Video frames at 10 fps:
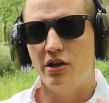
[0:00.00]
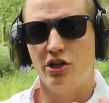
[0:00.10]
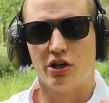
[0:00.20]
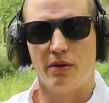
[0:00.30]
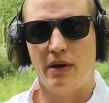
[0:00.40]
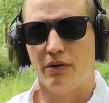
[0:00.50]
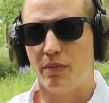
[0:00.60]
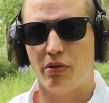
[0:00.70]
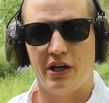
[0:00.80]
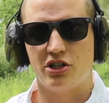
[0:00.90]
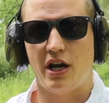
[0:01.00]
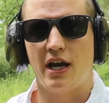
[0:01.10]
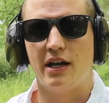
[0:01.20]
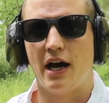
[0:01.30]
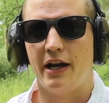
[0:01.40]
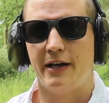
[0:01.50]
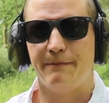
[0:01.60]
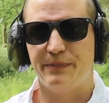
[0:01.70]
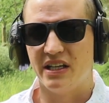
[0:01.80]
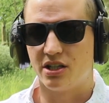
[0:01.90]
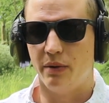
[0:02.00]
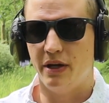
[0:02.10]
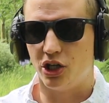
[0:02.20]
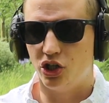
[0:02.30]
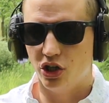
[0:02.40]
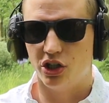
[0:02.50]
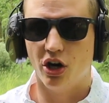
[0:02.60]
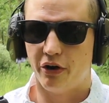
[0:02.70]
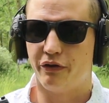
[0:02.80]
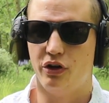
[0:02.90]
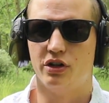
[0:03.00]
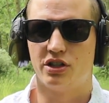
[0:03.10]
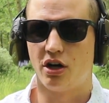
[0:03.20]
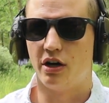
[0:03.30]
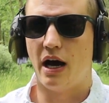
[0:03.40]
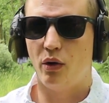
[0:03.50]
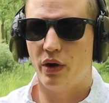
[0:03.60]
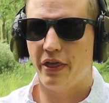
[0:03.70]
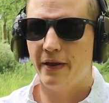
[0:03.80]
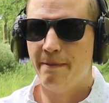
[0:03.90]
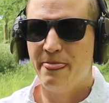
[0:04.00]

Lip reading: You're gonna be able to plant your hand on it. It's gonna be a good gun for you to start out with.